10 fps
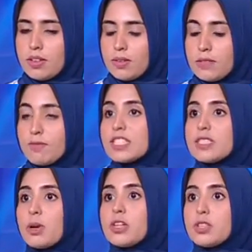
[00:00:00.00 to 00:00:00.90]

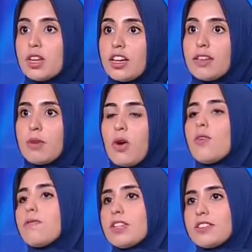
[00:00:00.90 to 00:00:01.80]
invest my time,
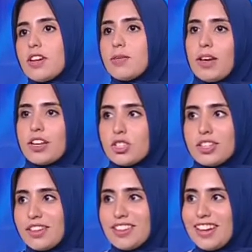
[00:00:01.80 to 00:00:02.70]
all my time.
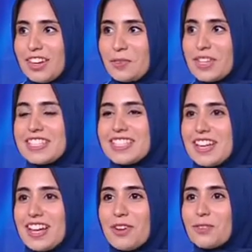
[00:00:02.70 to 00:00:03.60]
Actually, I waste
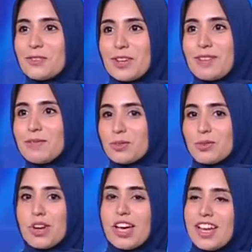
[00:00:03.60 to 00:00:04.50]
a lot of time
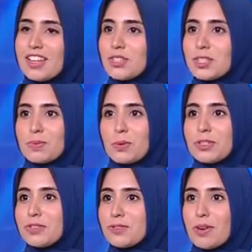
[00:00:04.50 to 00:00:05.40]
to
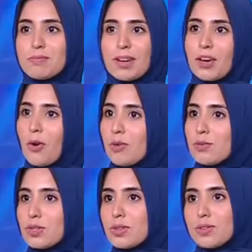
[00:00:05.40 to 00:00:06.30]
transport from my home
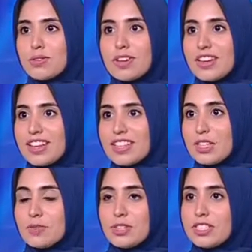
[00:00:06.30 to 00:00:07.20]
to the
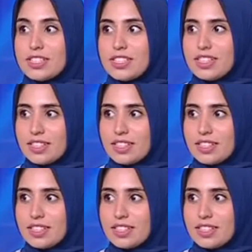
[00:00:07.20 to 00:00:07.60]
university.